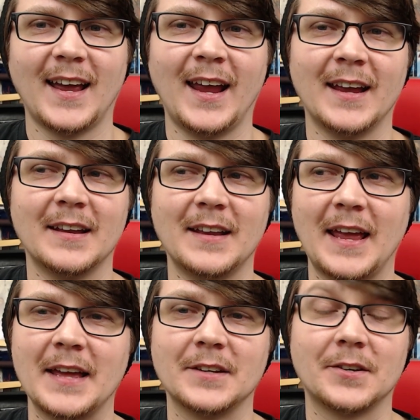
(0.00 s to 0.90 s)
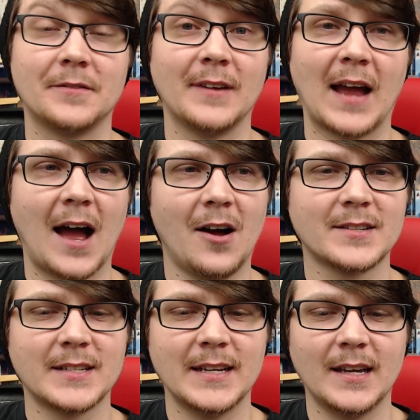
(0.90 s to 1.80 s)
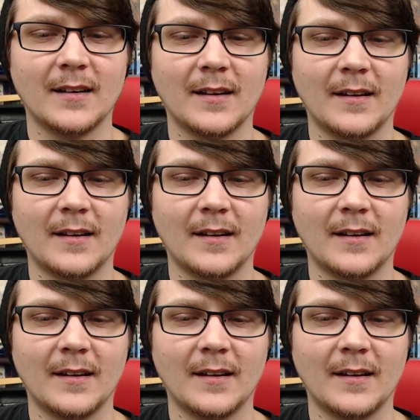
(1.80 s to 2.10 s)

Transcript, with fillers: And it honestly,